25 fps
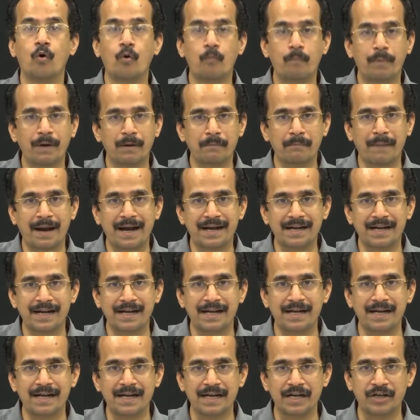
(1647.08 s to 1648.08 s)

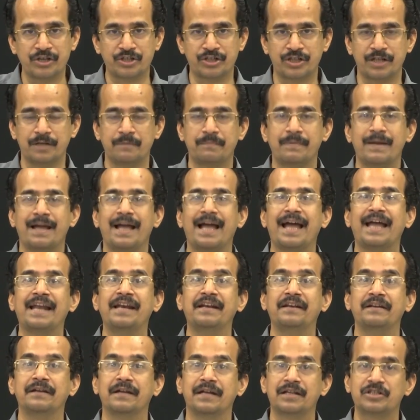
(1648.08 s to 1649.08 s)
openness in the
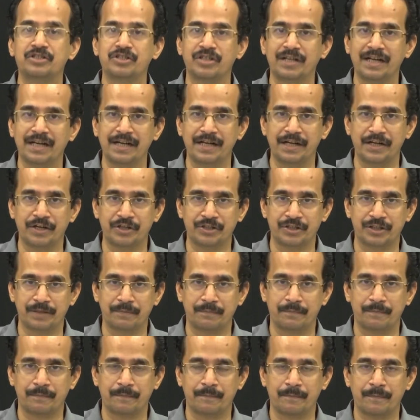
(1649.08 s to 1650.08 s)
organization culture.
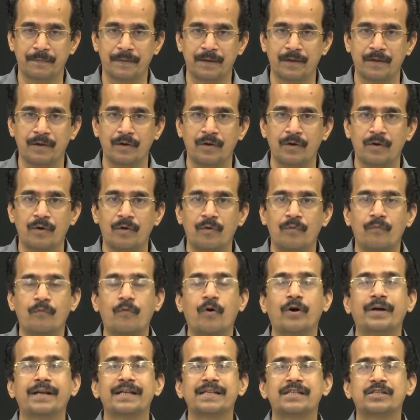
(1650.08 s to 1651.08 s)
Openness of
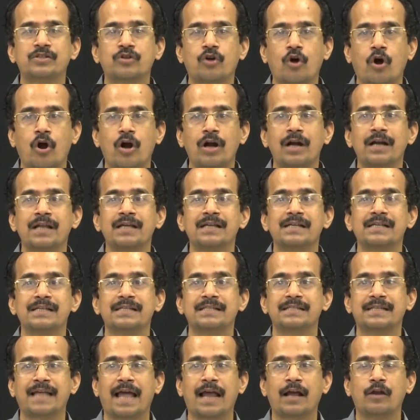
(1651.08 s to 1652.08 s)
culture requires
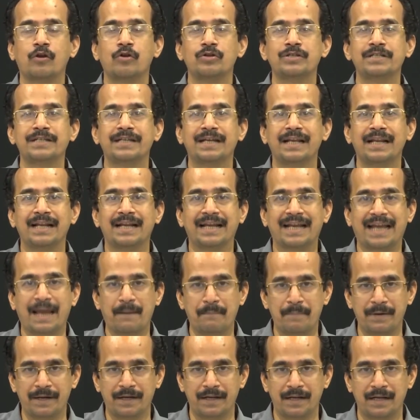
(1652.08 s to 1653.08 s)
openness of
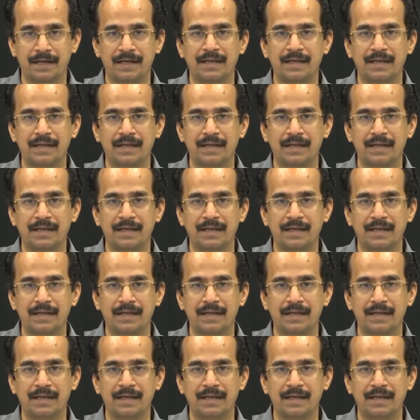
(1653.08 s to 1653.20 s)
leadership.